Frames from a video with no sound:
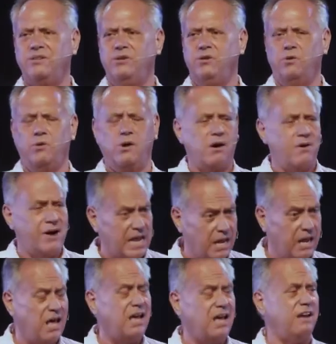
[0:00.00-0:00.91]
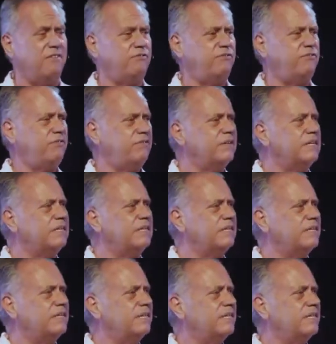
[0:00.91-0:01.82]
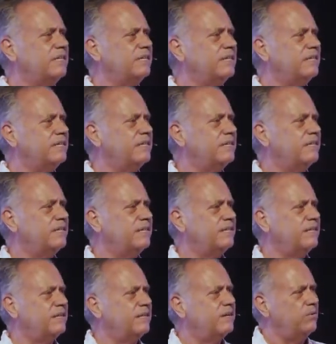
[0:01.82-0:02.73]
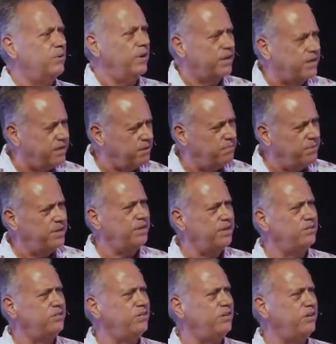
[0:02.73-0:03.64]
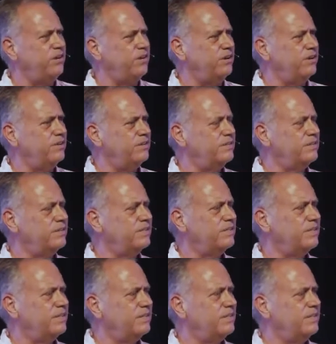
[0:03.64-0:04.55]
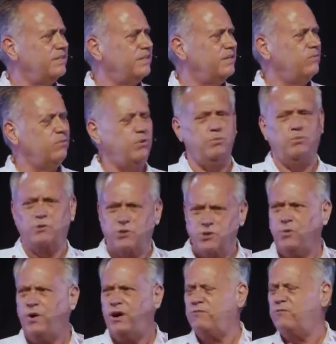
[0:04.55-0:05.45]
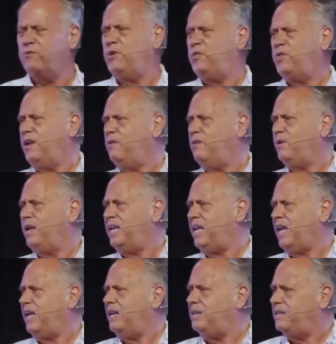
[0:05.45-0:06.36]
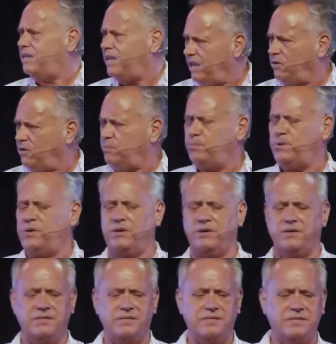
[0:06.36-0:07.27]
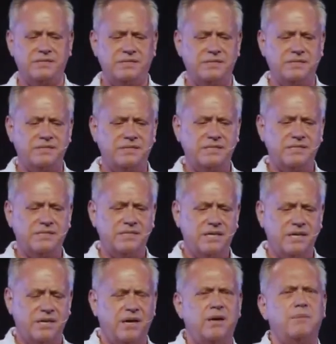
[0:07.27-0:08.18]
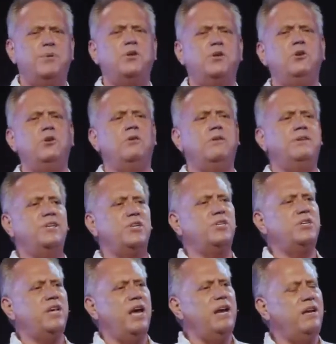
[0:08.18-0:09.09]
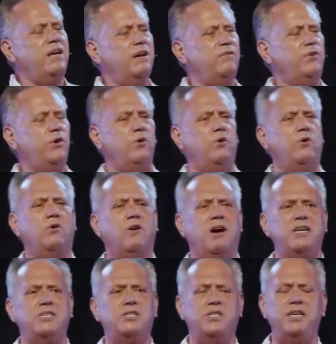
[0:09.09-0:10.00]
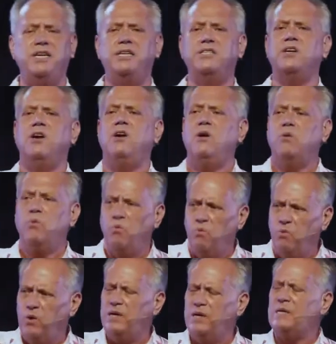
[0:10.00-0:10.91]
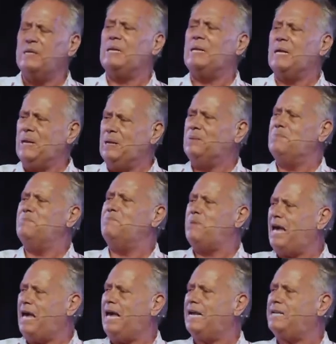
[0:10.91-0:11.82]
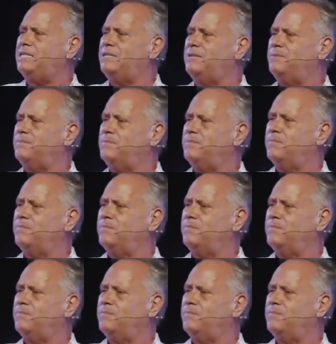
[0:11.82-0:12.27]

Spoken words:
You are our life. We are committed to you. We will do everything we can to help you. But your understanding of who Christ is will impact